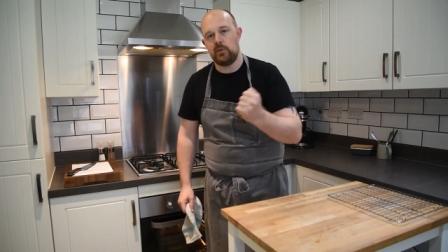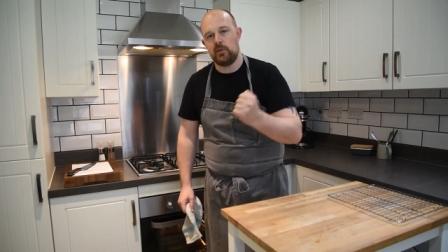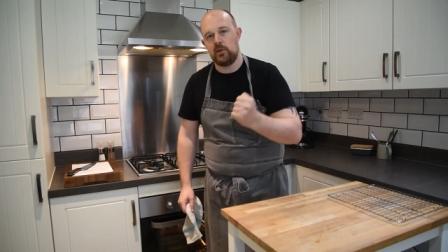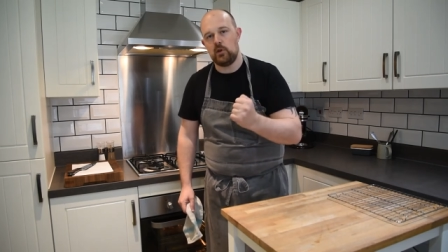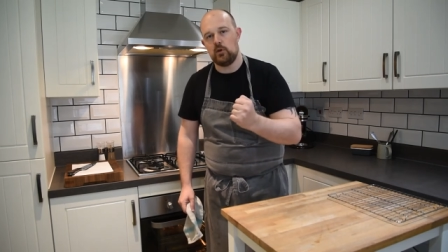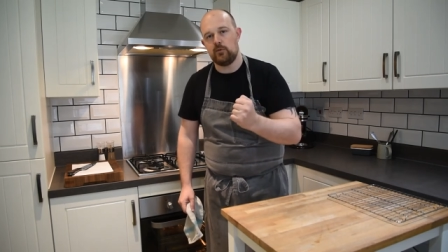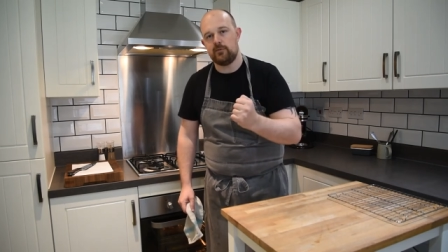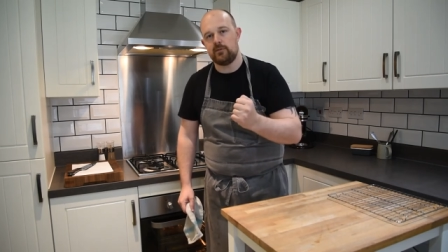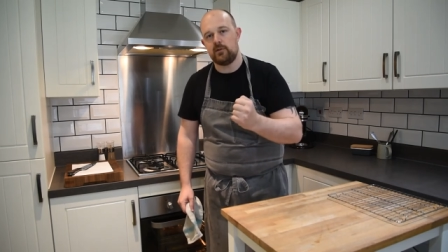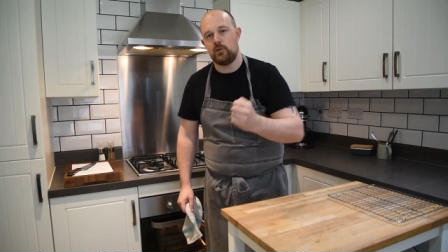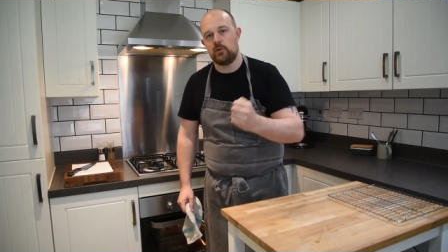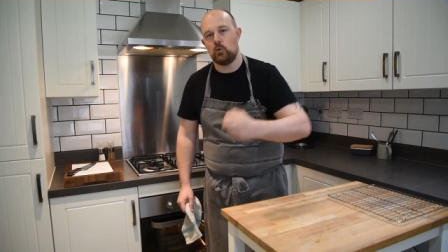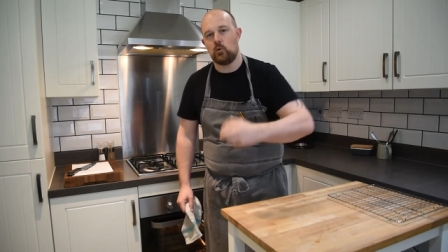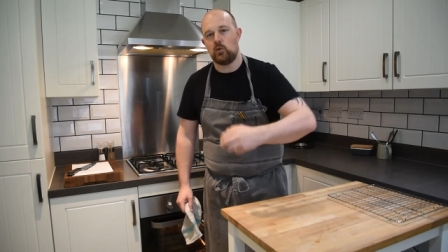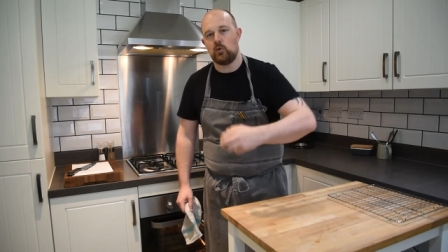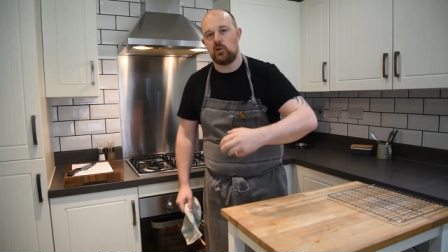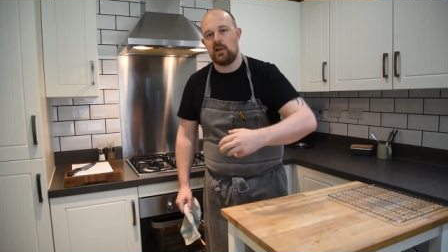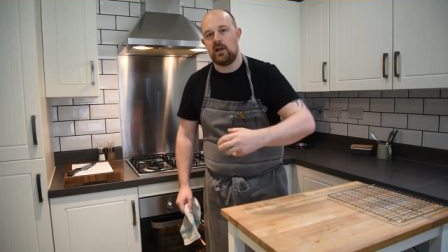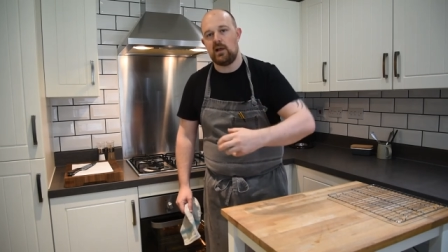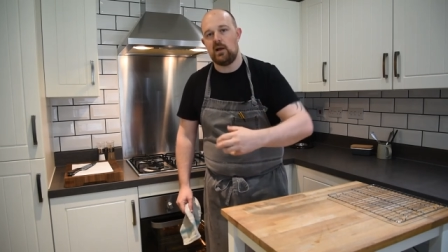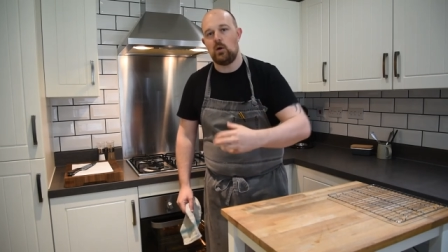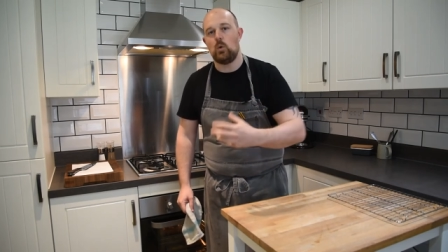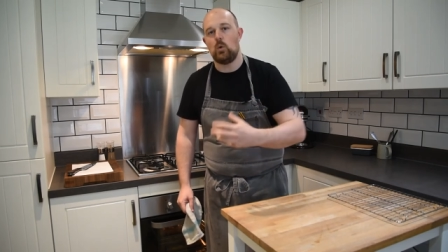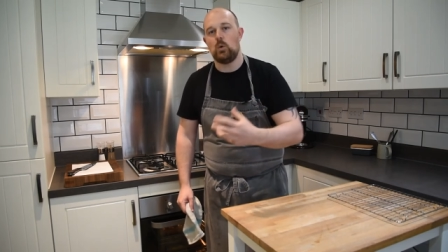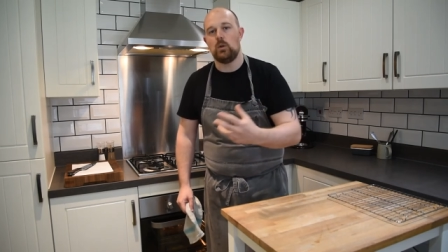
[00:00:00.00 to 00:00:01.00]
the oven door and
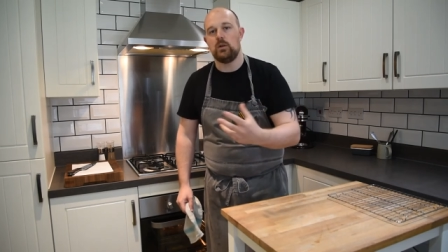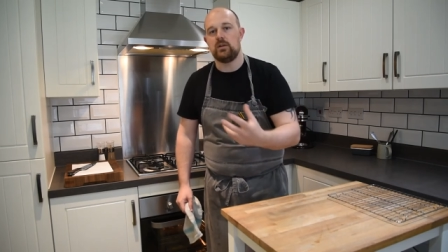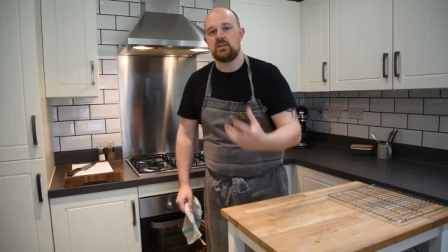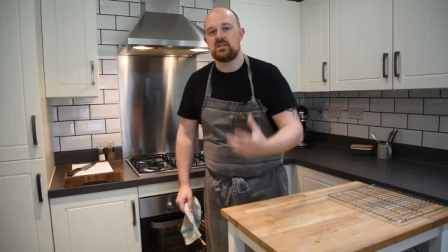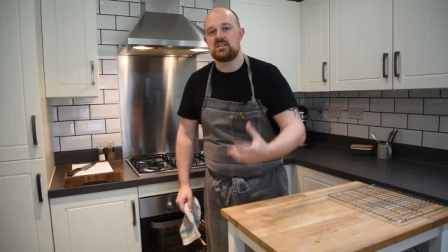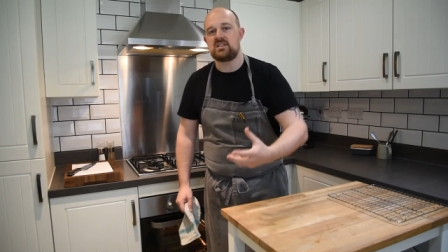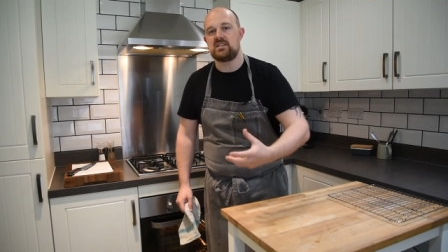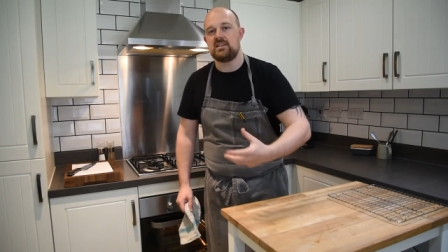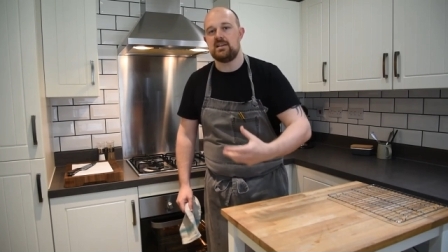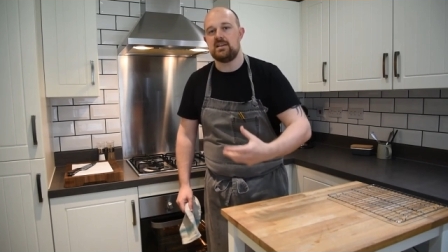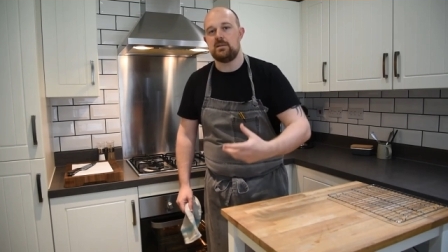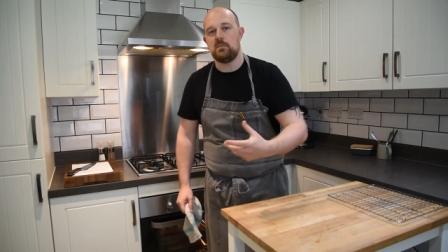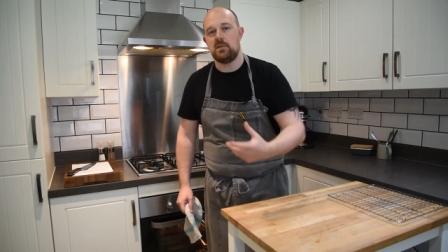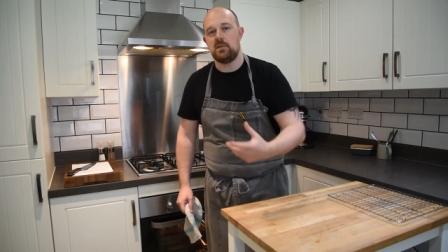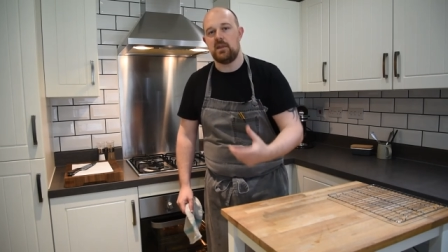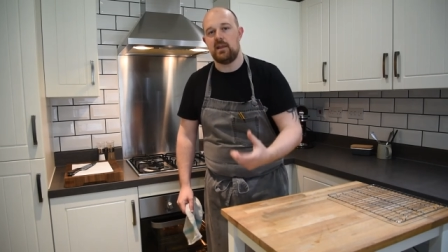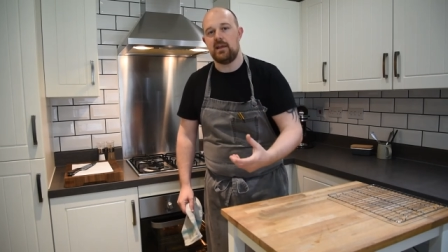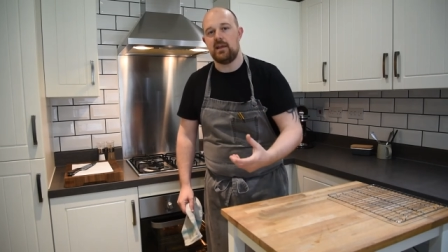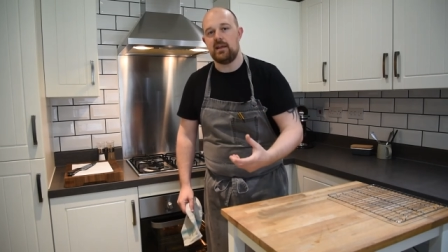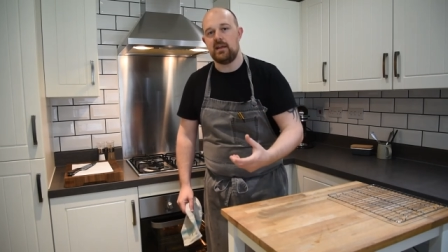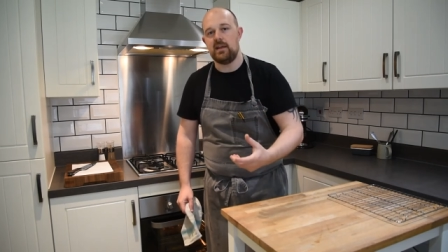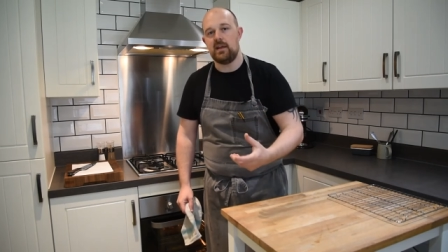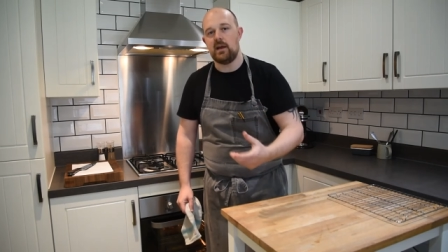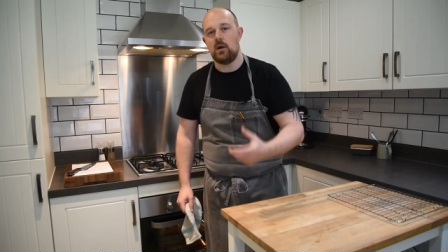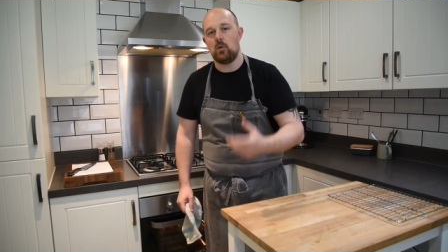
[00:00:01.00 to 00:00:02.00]
let all the steam and the
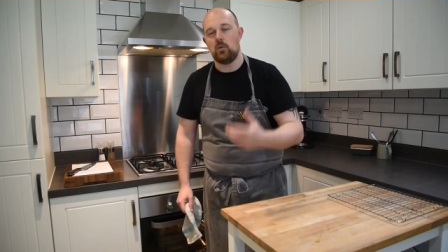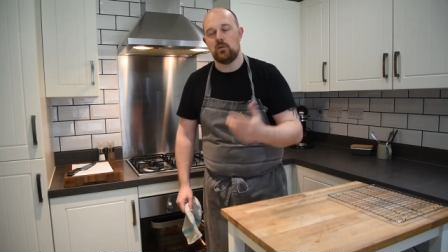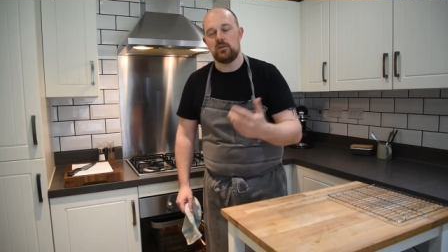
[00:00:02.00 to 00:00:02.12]
heat out,